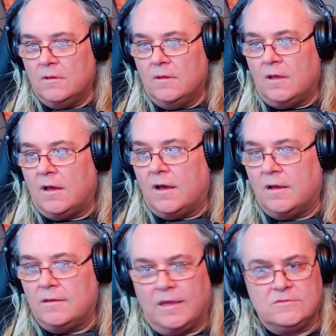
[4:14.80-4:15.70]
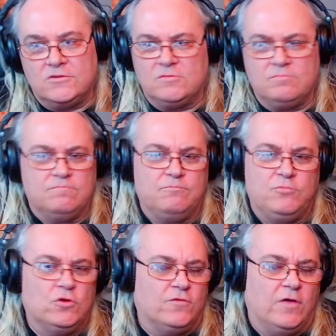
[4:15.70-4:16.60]
Uh, yeah, just
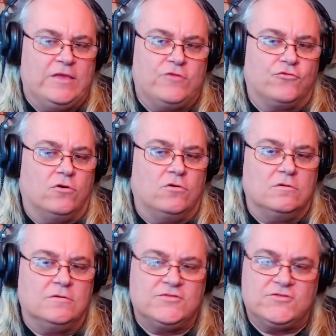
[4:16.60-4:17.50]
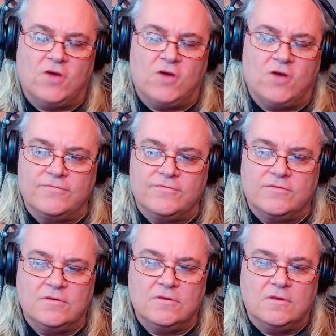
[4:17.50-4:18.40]
beautiful intro,
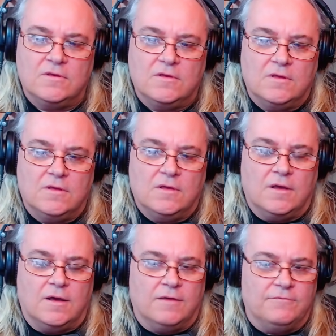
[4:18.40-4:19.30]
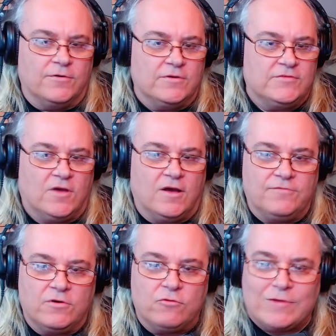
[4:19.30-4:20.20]
soft, uh, very soft,
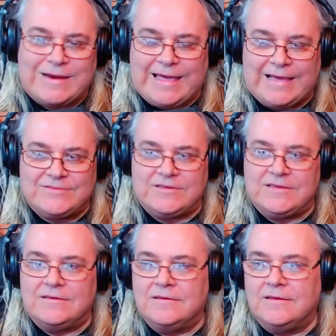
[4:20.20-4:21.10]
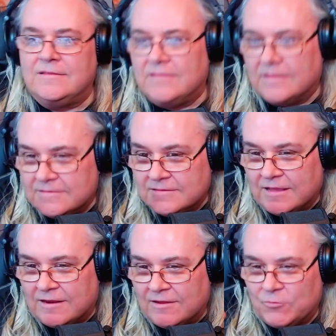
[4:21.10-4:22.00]
very relaxing. And then that,
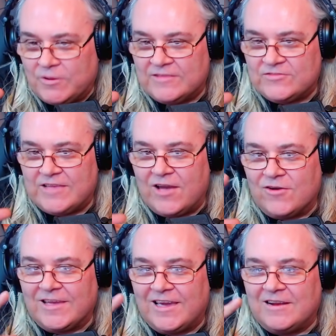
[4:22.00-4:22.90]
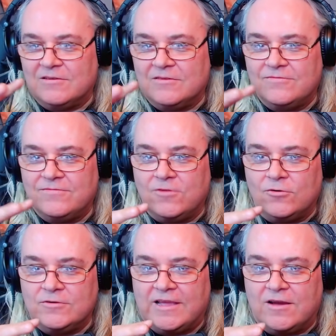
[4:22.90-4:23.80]
I love the way the sound kind of
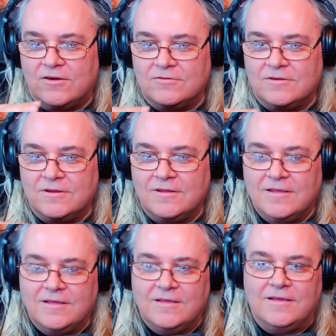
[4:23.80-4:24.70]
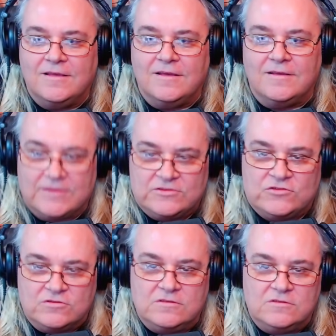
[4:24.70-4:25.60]
flowed down. Instead of just
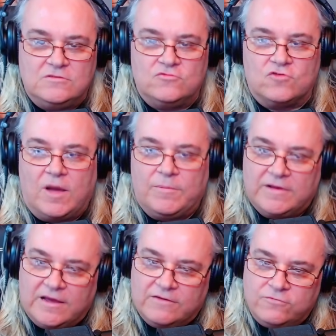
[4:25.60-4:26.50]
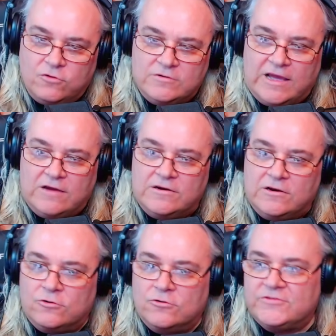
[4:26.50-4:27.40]
dropping, and kind of flowed down into
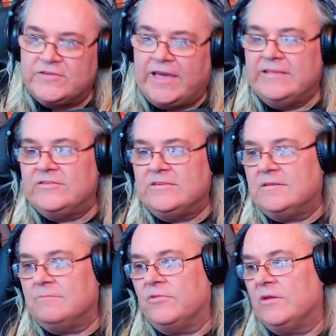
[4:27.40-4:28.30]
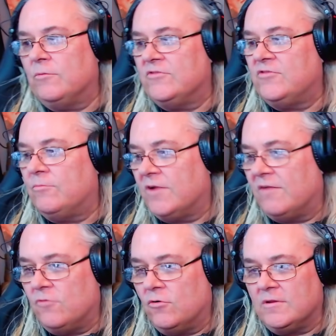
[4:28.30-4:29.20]
her silence and to bring in what she brought
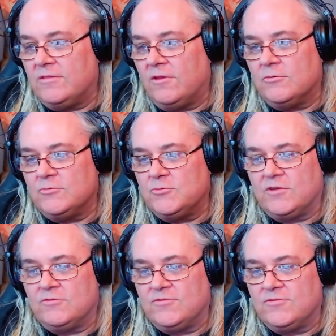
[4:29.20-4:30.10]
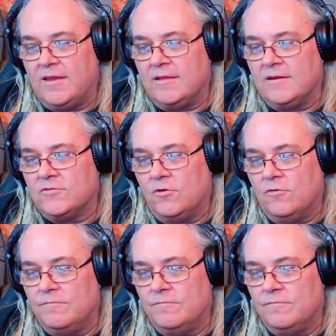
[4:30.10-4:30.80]
vocally there, which was outstanding. Let's go.